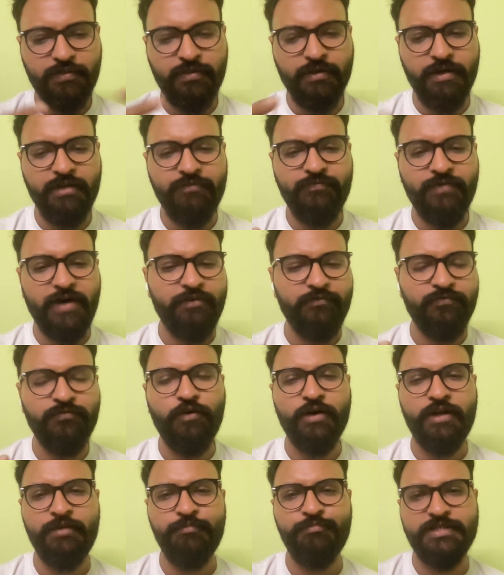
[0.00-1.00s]
35,
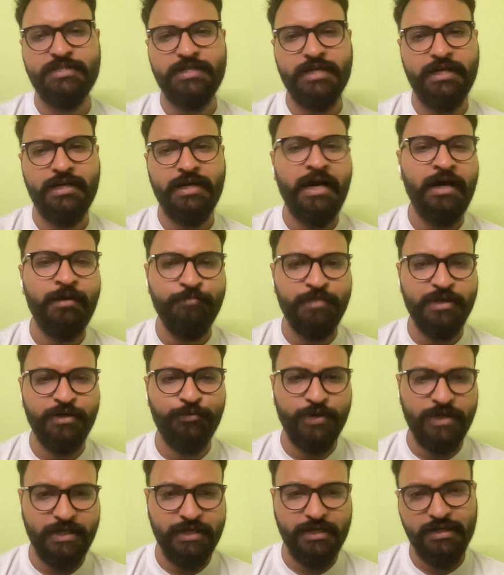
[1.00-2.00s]
40%
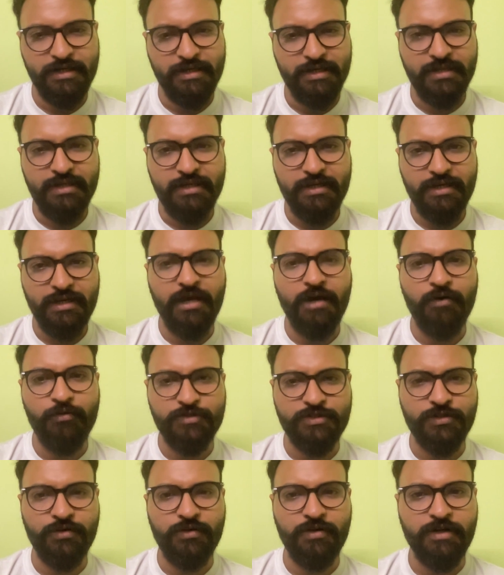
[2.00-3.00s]
ambiguity in how
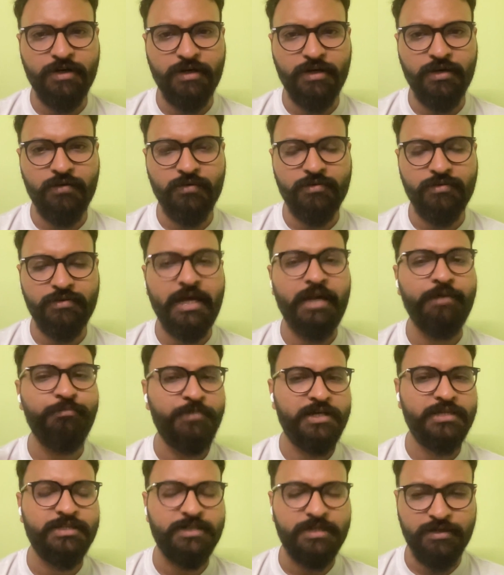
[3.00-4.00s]
it's going to turn out, that
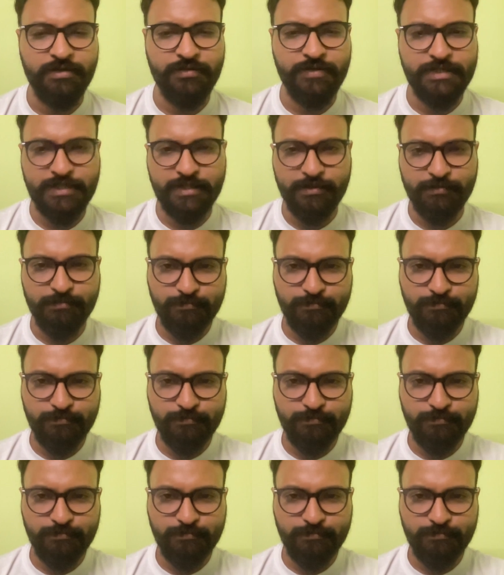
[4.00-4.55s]
makes it interesting.